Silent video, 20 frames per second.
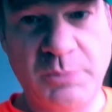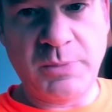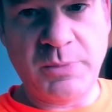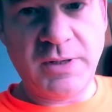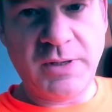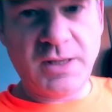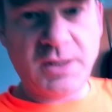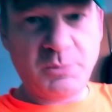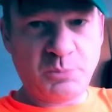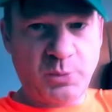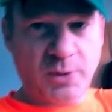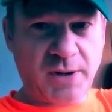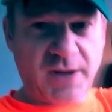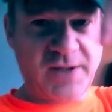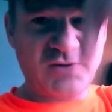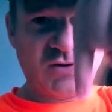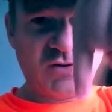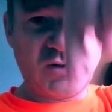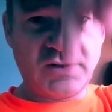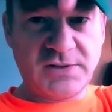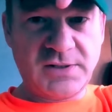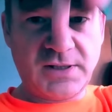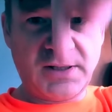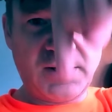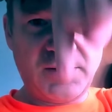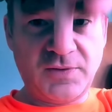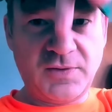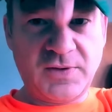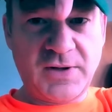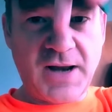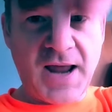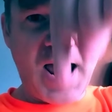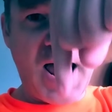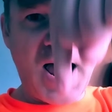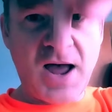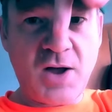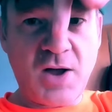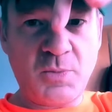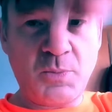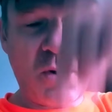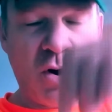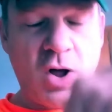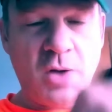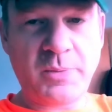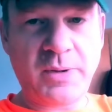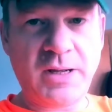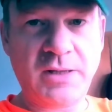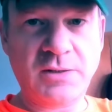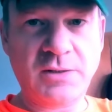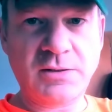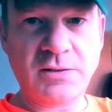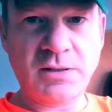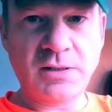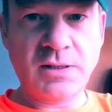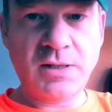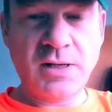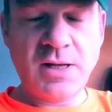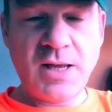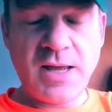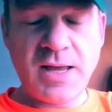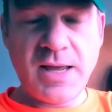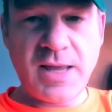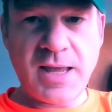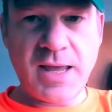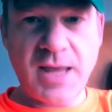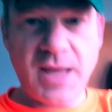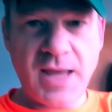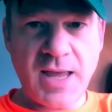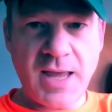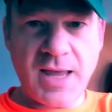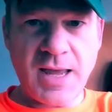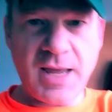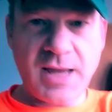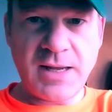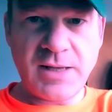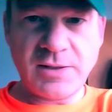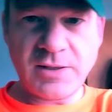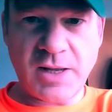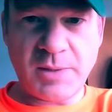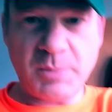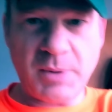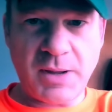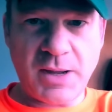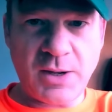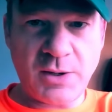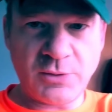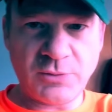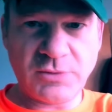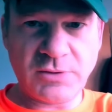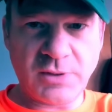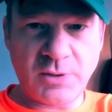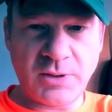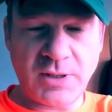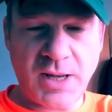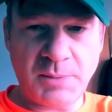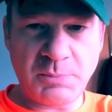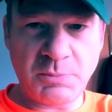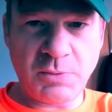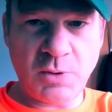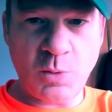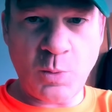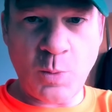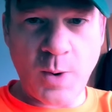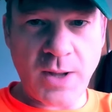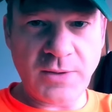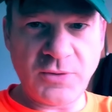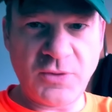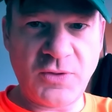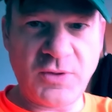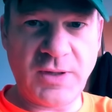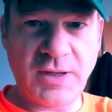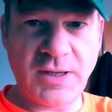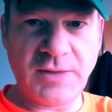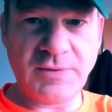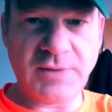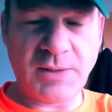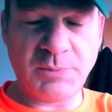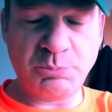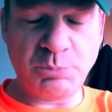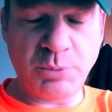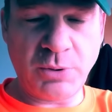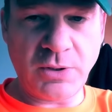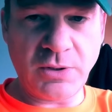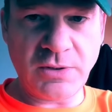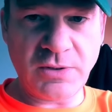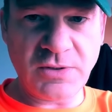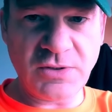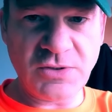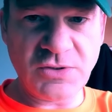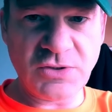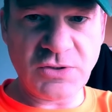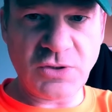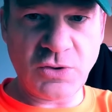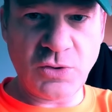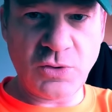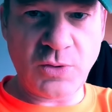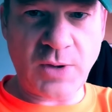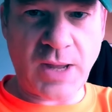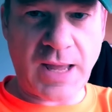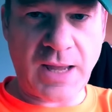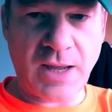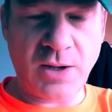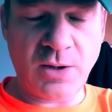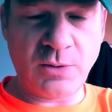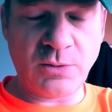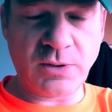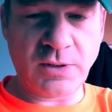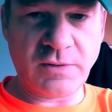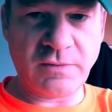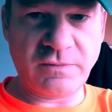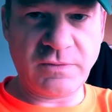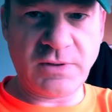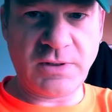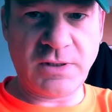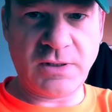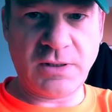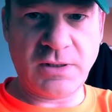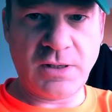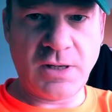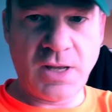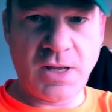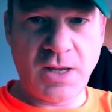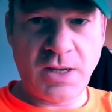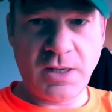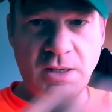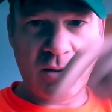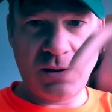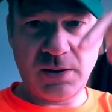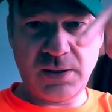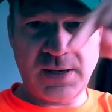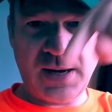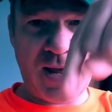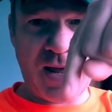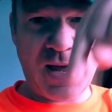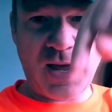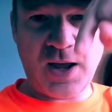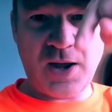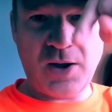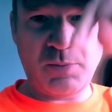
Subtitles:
being present in the now moment, and about the number one thing that pulls you out of the now